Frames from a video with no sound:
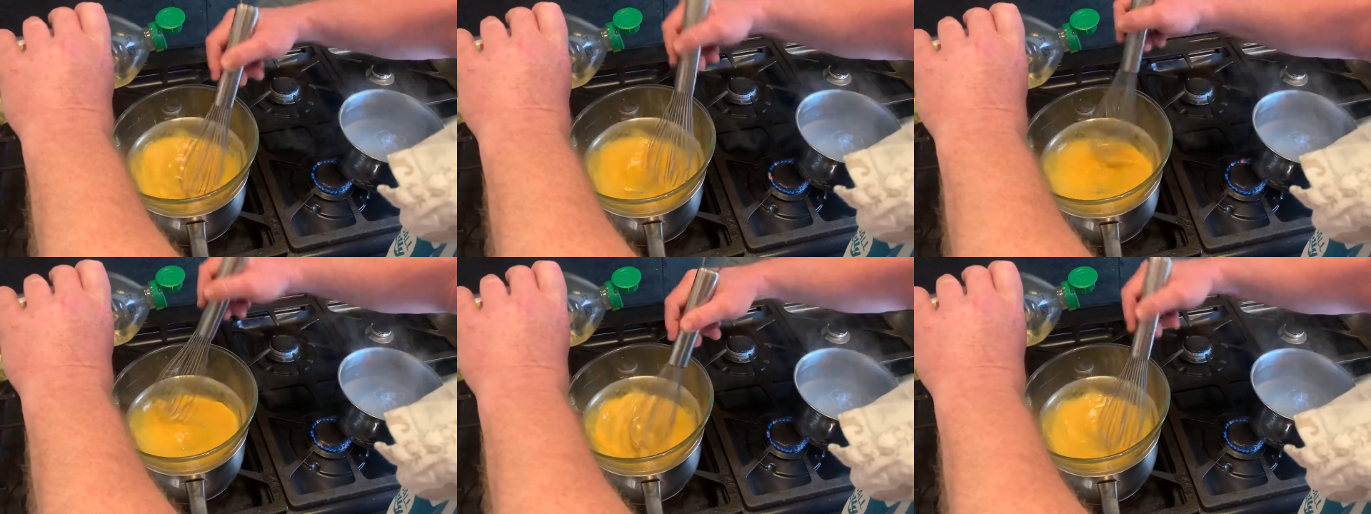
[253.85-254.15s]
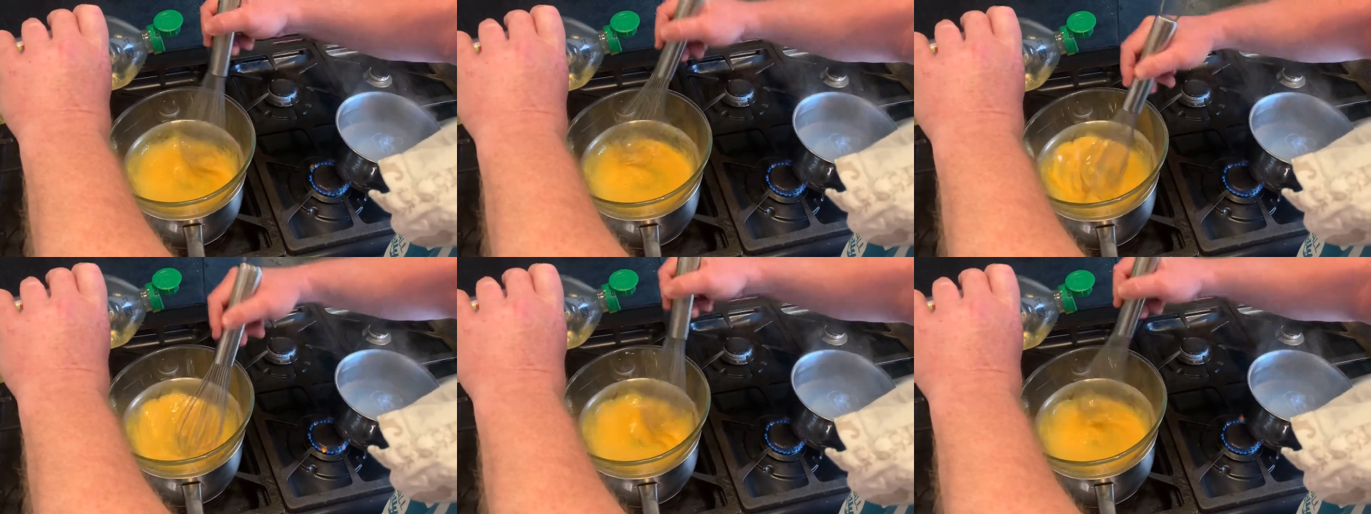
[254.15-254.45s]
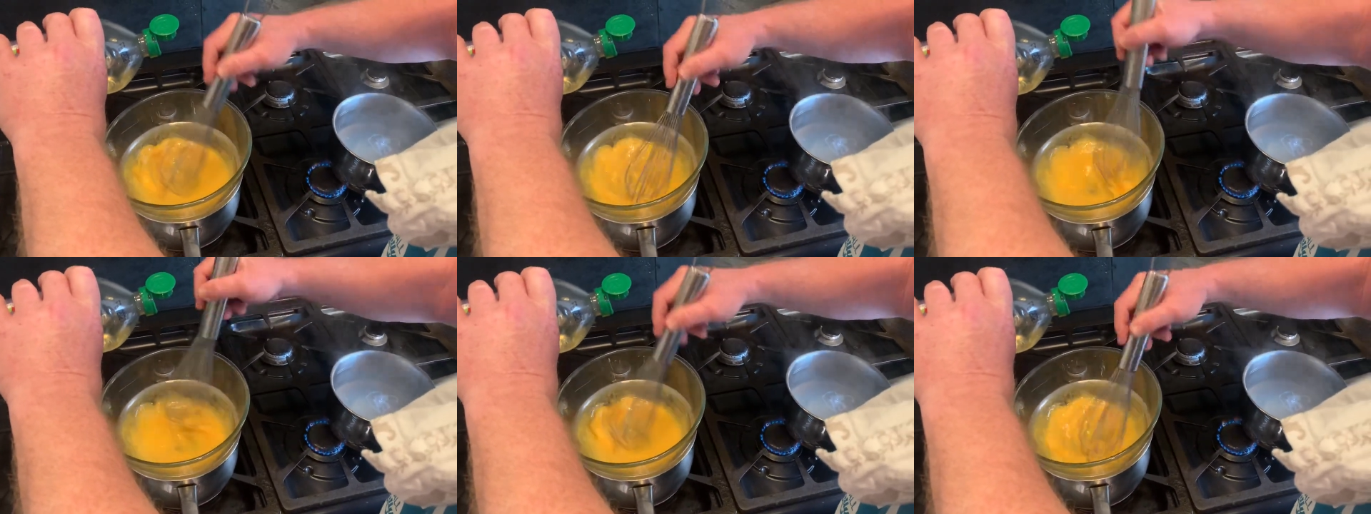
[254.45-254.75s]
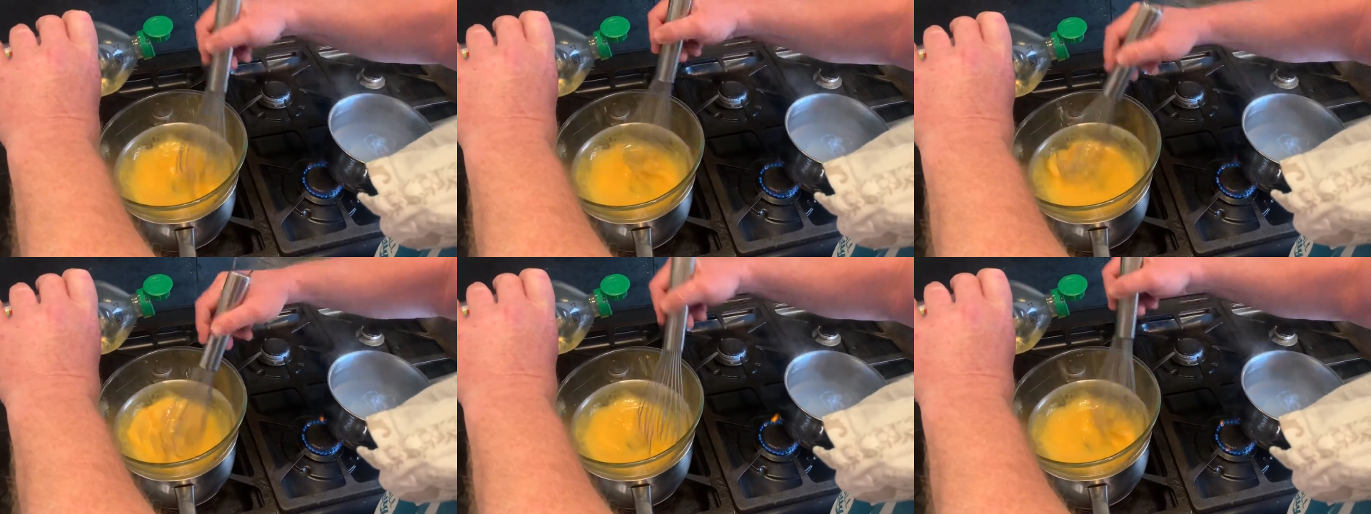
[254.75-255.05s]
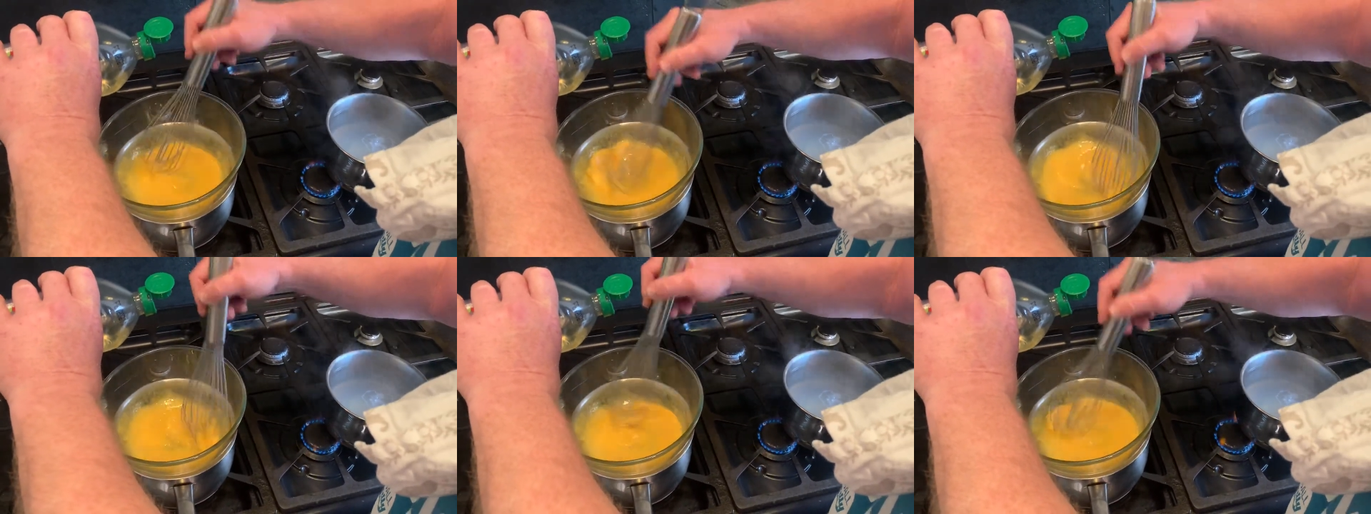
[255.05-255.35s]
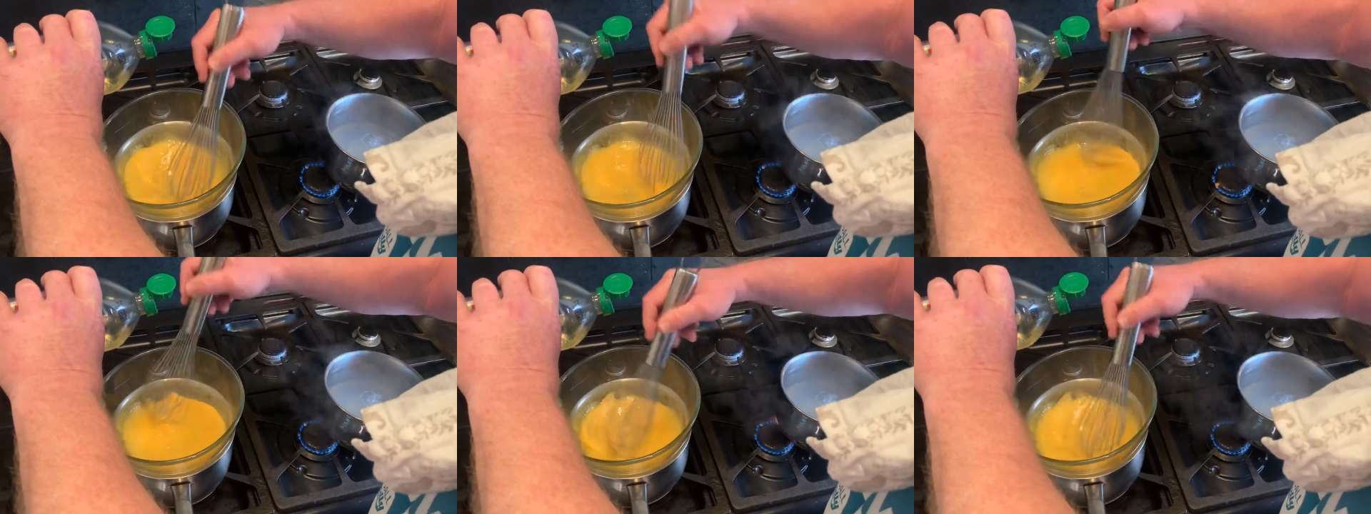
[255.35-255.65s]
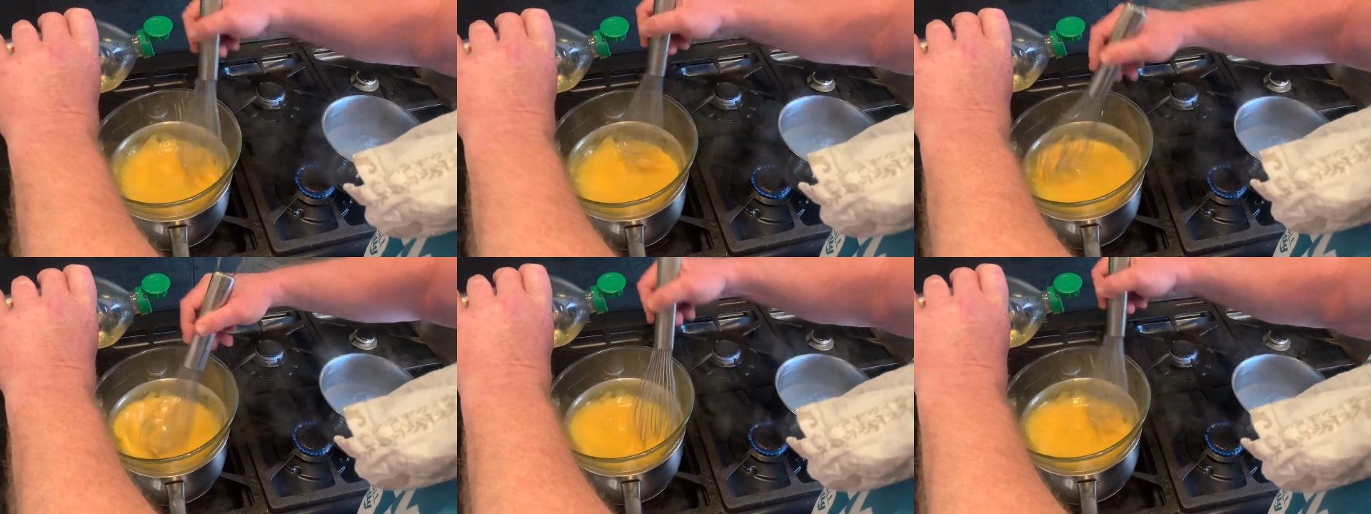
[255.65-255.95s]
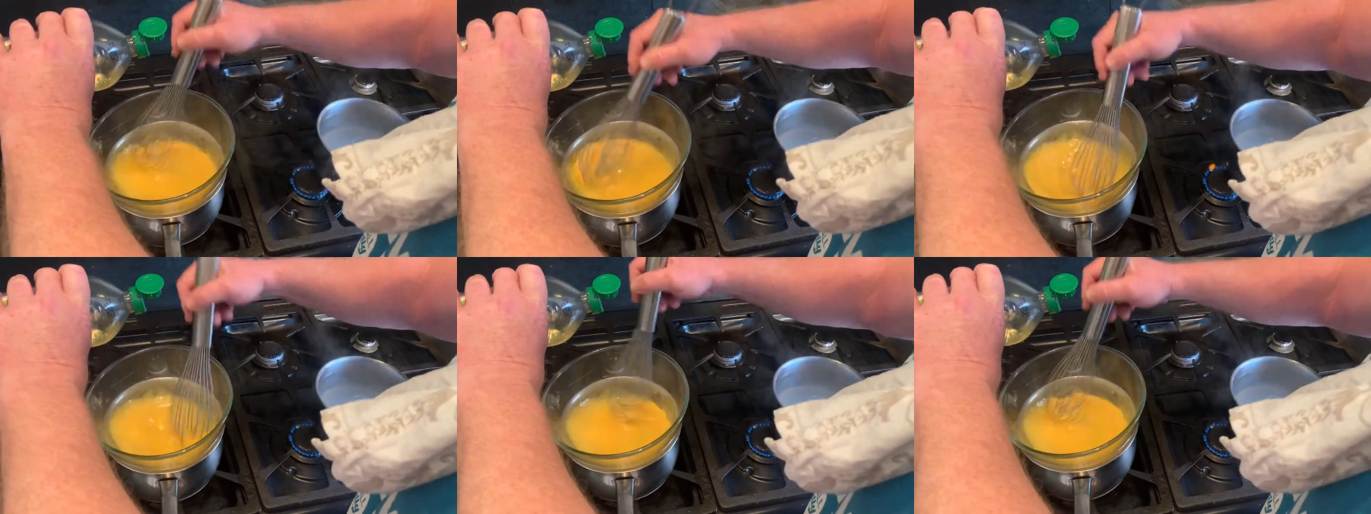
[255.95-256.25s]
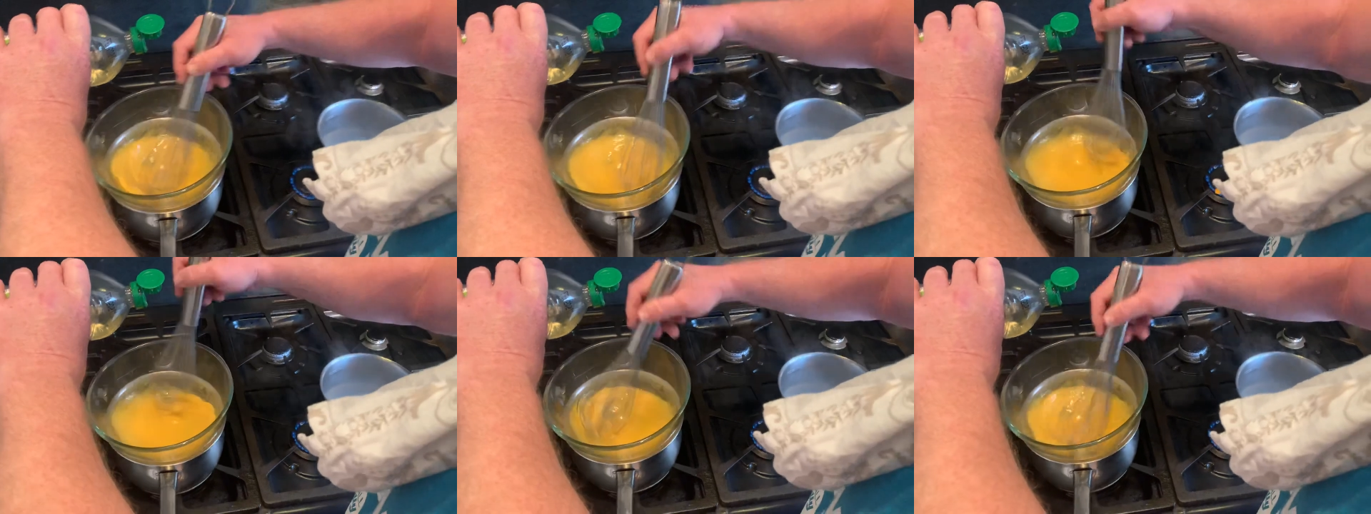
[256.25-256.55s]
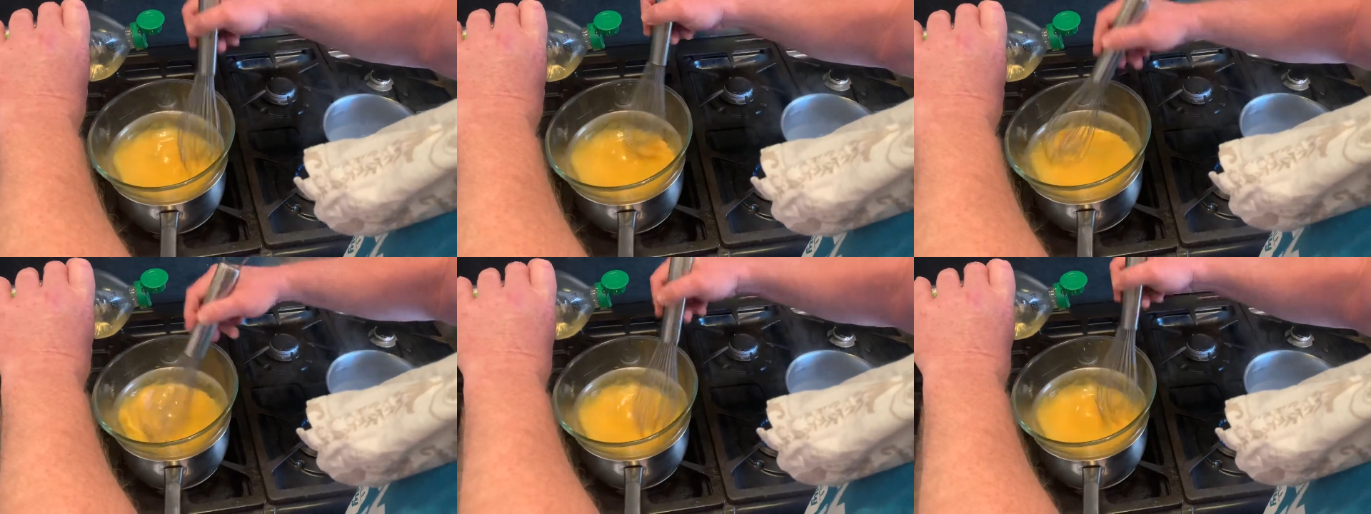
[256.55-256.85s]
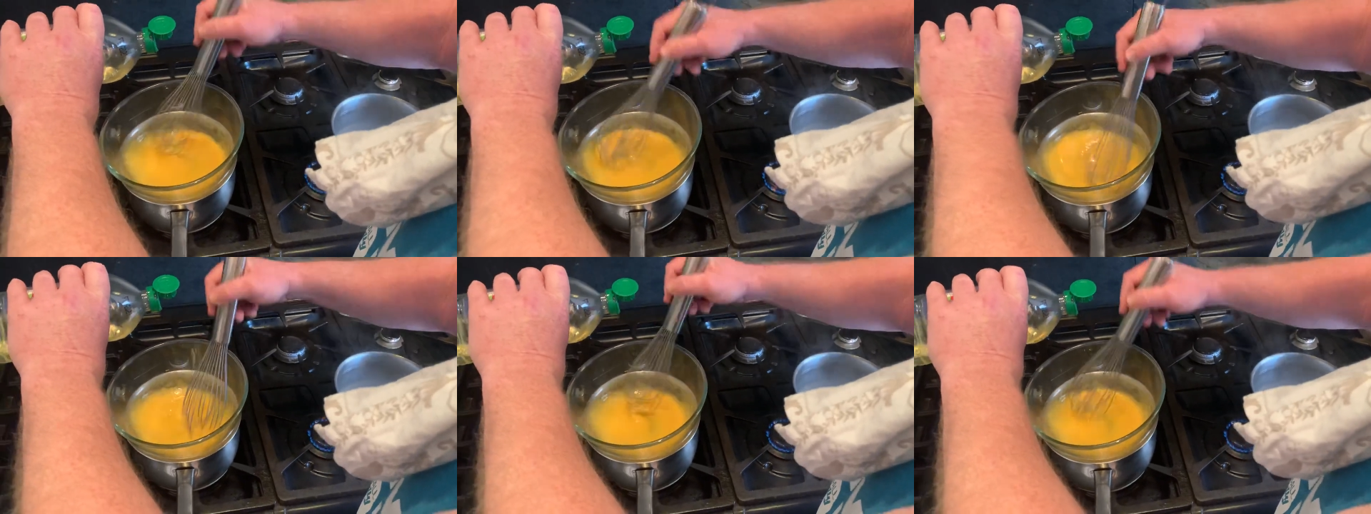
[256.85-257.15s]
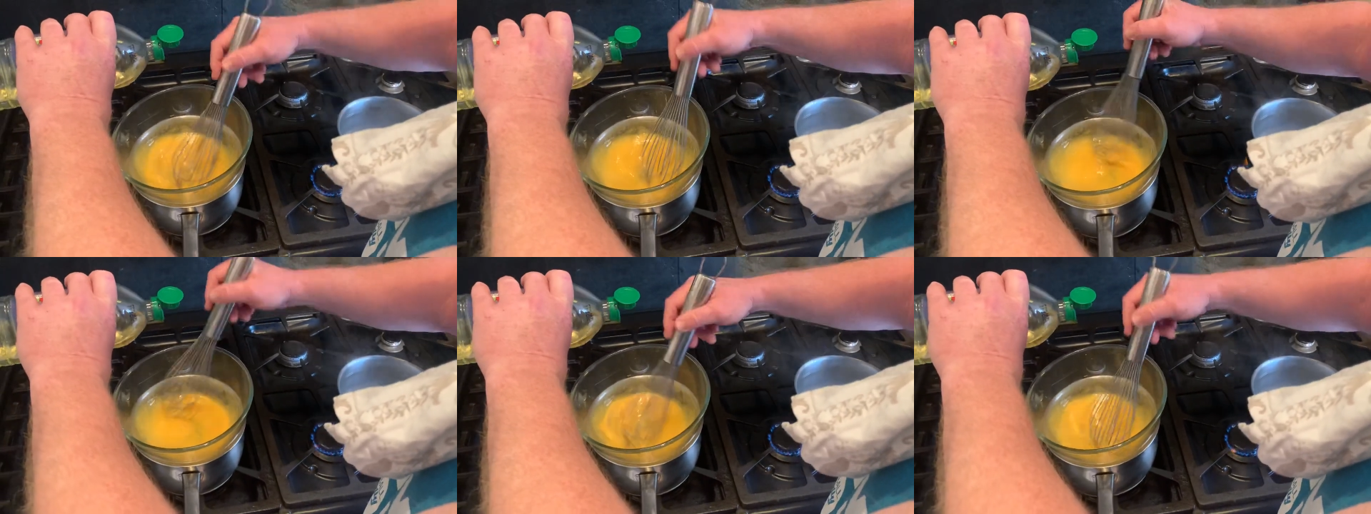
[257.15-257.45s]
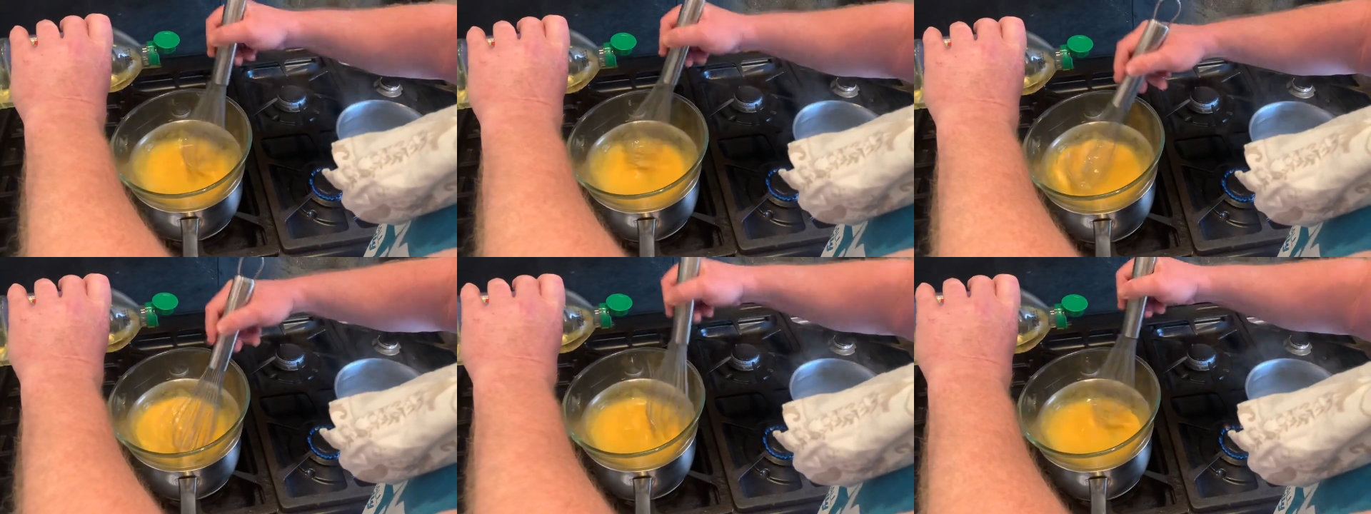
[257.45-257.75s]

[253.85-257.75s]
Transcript: No face is visible, so there are no lips to read.